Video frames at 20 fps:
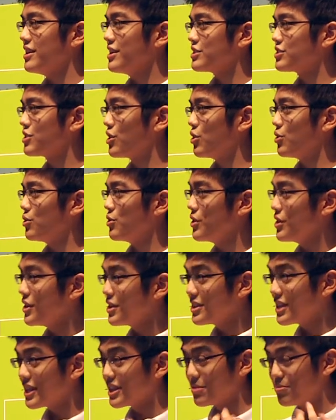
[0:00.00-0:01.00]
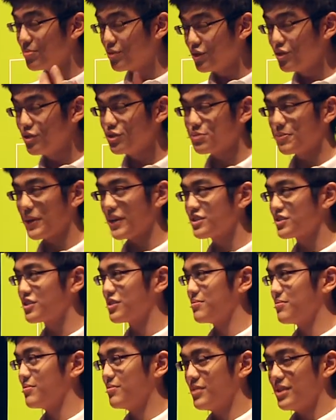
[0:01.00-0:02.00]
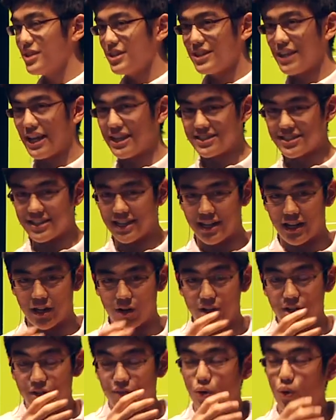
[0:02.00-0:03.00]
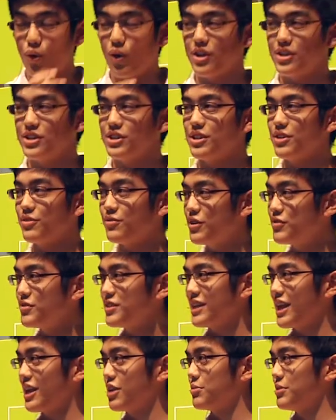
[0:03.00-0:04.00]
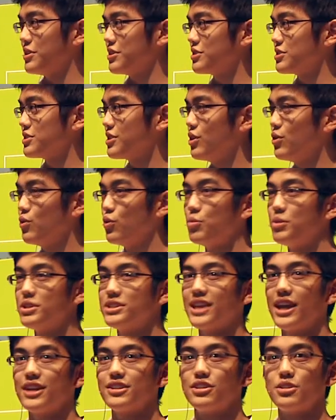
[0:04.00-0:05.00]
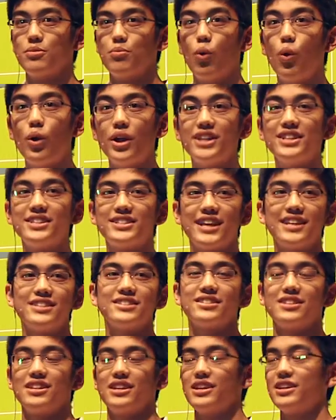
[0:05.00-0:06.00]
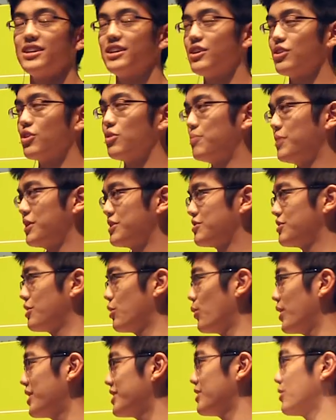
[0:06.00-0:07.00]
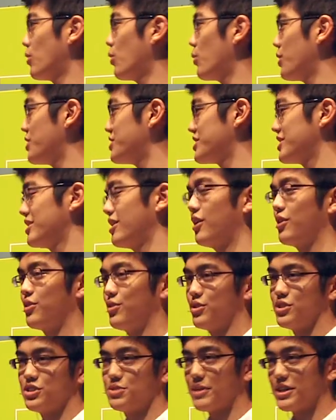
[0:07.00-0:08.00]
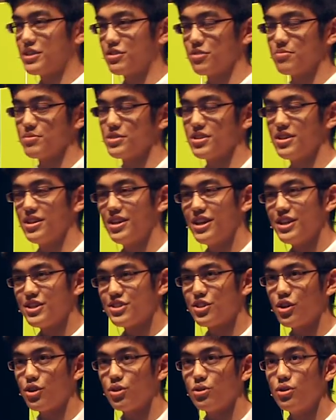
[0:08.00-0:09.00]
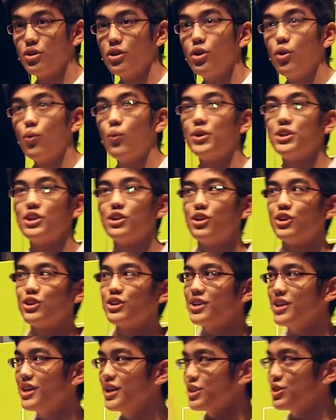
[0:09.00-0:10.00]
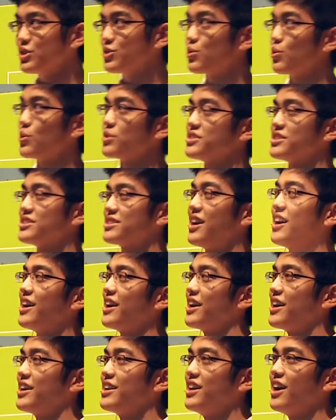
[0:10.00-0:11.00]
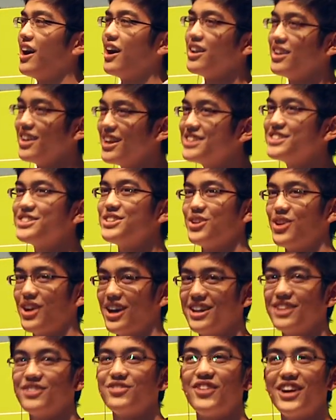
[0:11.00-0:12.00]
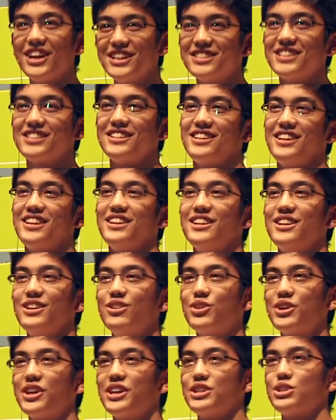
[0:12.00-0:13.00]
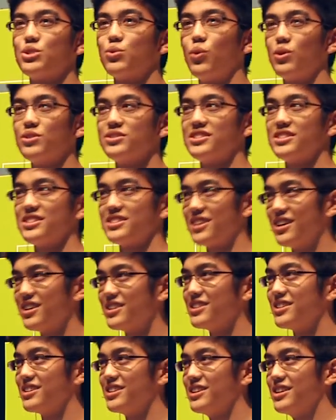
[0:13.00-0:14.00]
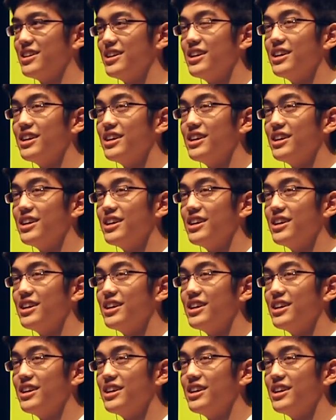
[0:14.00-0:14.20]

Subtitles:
So that the blue spectrum that's at around 450 nanometers will be scattered more intensely compared to the red and orange and other spectrums. So when you look towards the sky, unless you're unadvisedly looking towards the sun,